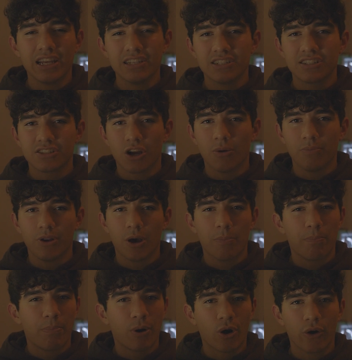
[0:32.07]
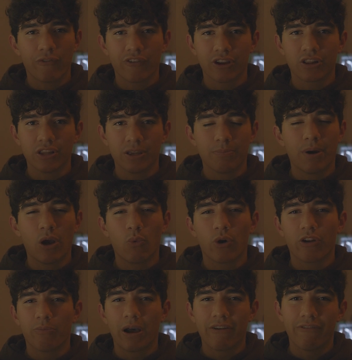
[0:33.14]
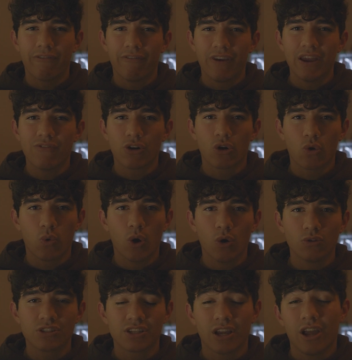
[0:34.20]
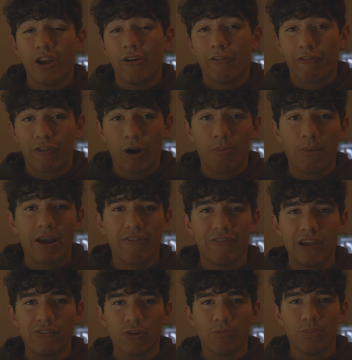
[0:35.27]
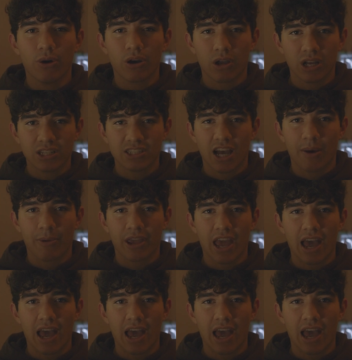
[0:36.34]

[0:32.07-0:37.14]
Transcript: is summed up perfectly by one of my favorite quotes from my favorite book, Atomic